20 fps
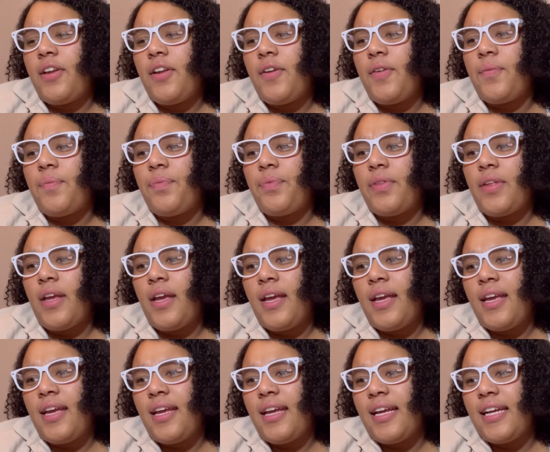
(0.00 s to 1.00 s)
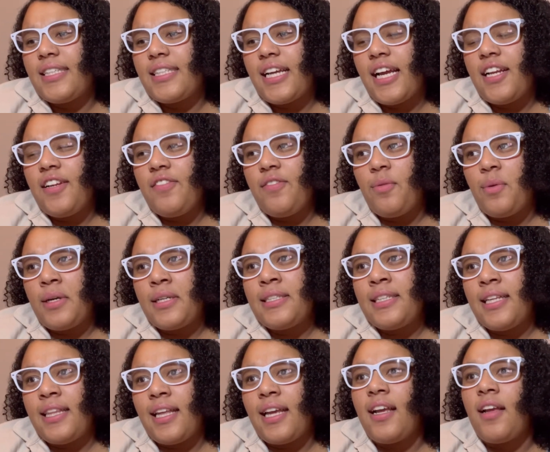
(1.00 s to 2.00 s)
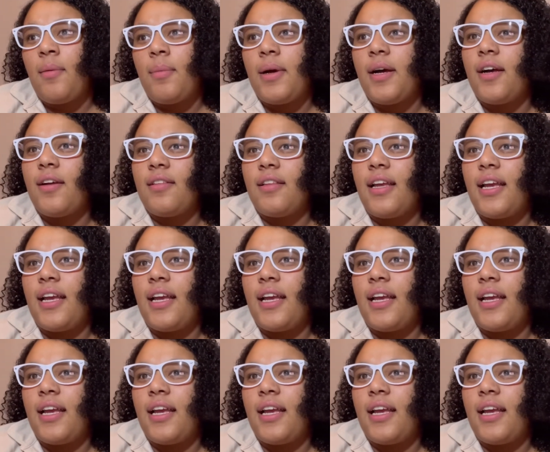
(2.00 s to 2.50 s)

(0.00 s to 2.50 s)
know. It's kind of weird to think about.